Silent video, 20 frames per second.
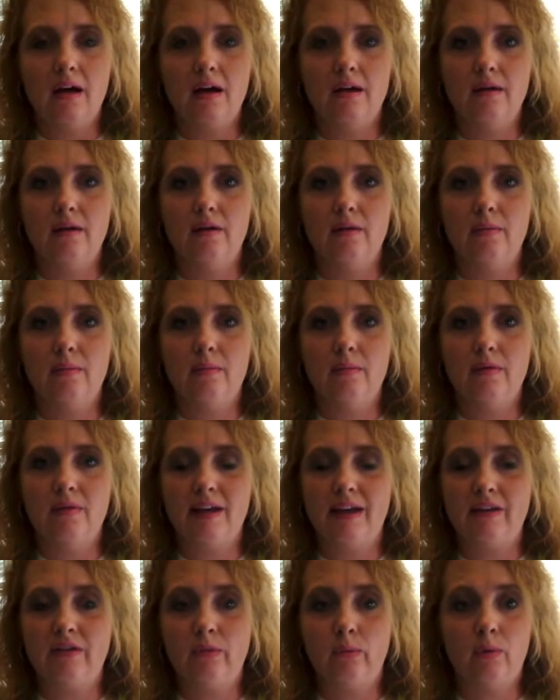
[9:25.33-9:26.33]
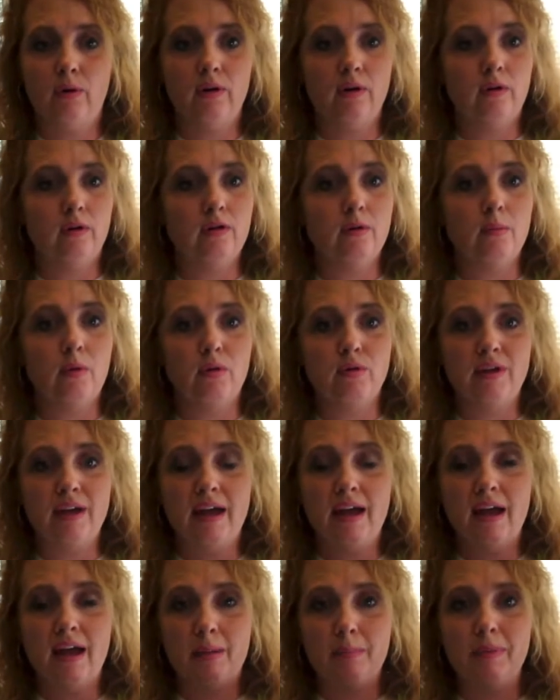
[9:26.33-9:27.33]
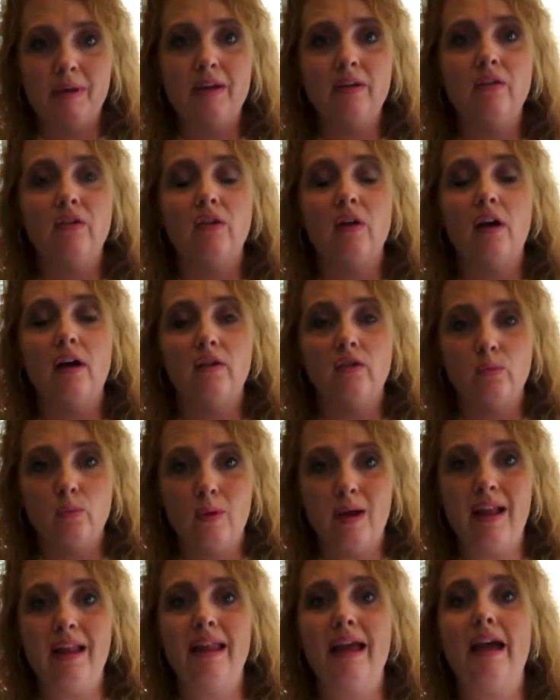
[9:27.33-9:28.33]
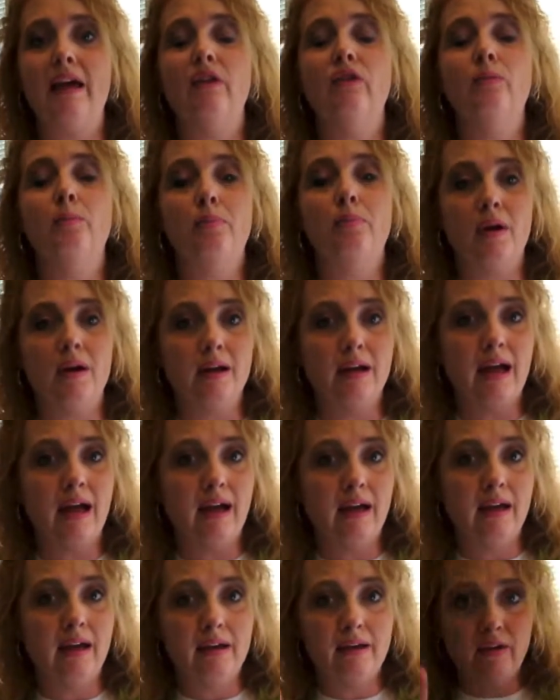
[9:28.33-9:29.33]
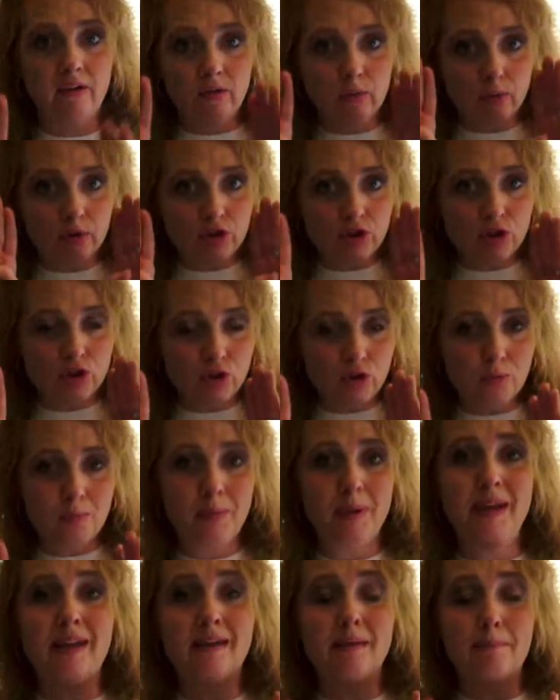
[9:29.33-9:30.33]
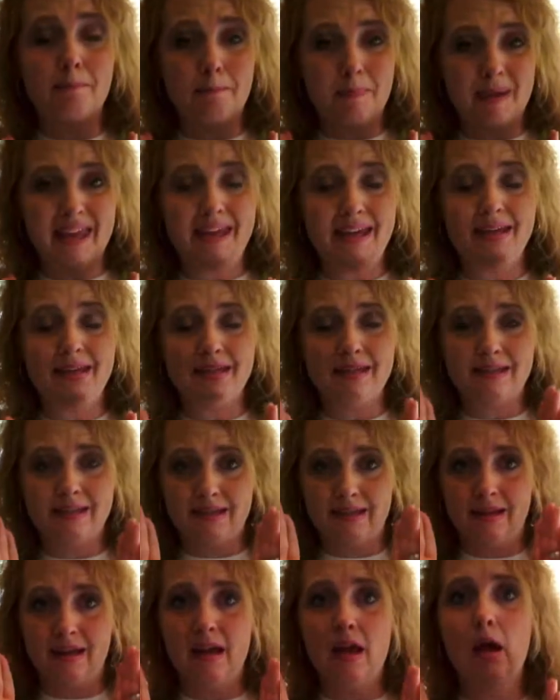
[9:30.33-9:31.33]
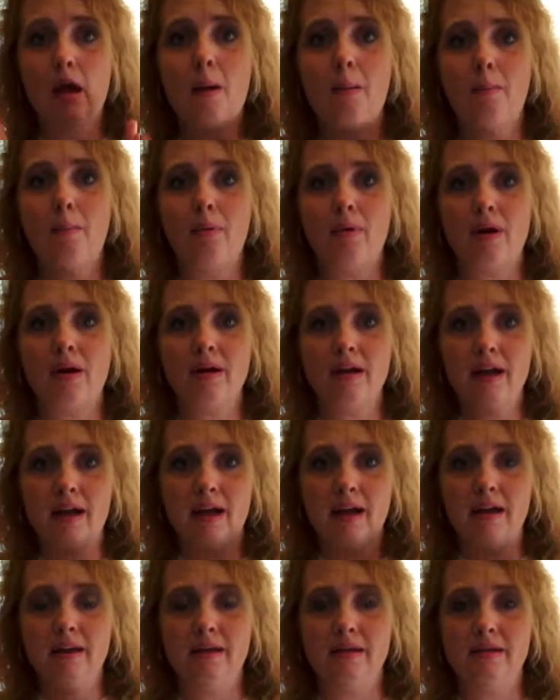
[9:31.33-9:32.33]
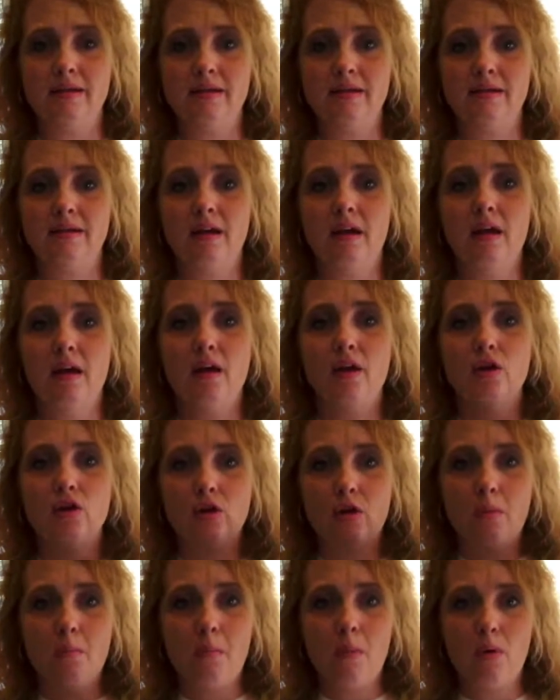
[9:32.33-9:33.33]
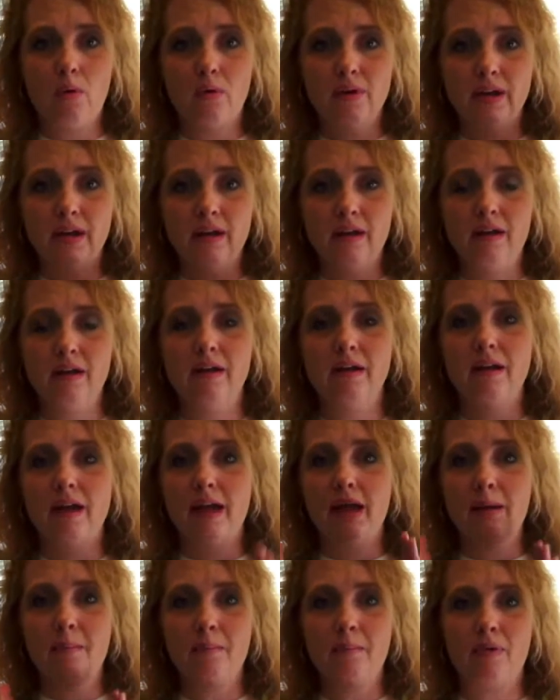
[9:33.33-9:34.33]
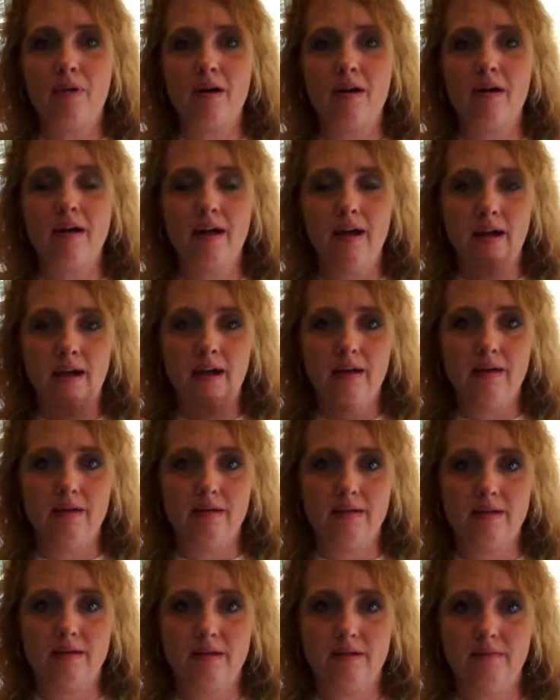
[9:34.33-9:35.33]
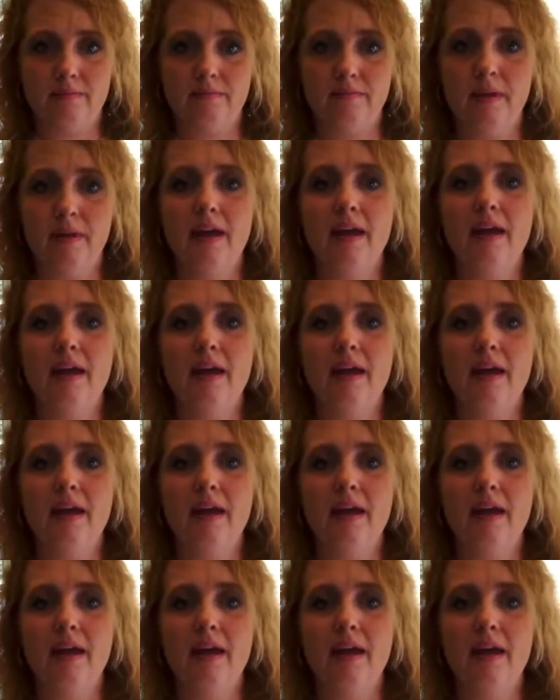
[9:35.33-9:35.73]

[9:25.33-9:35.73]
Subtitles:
That's where pneumonia happens, as well as bronchitis with two B's, bronchitis. Pneumonia and bronchitis.